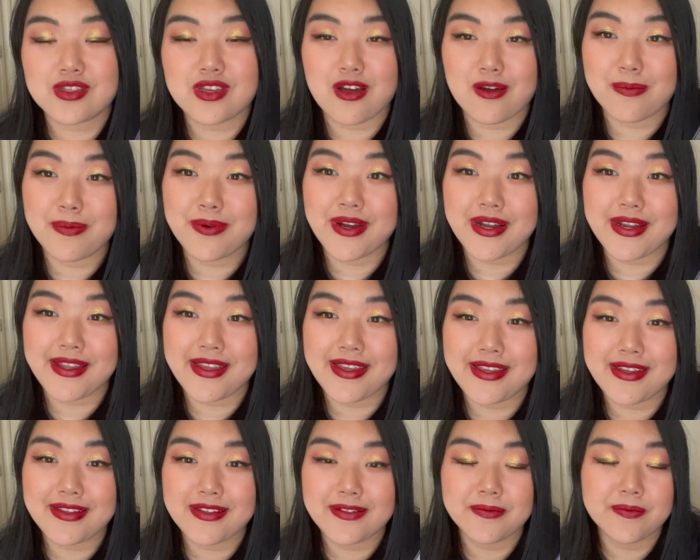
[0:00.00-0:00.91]

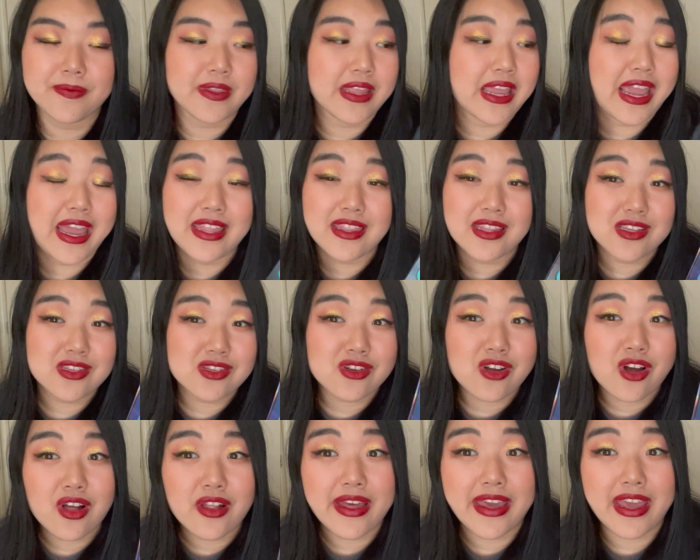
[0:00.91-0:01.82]
pretty. And these are
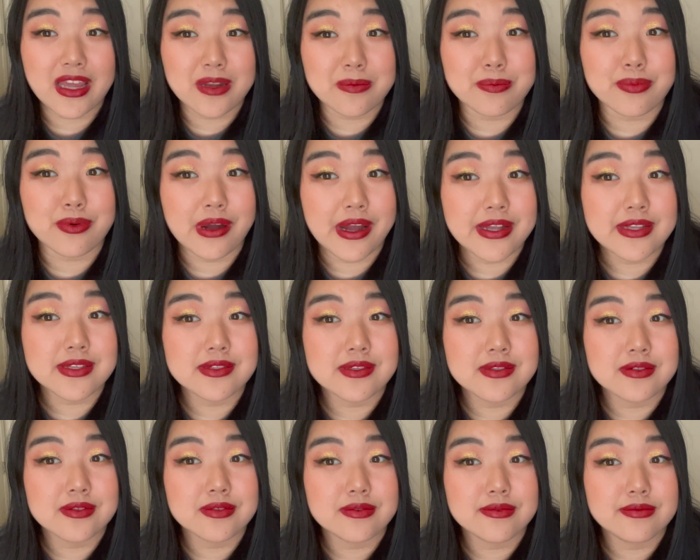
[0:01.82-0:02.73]
all hand
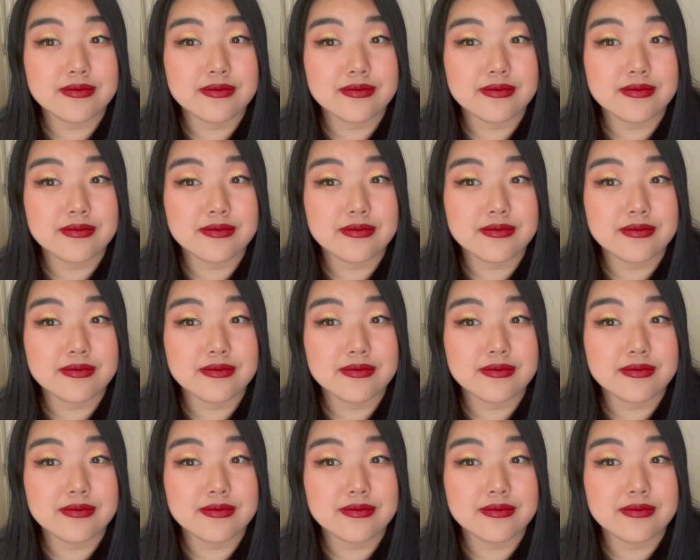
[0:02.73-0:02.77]
pressed.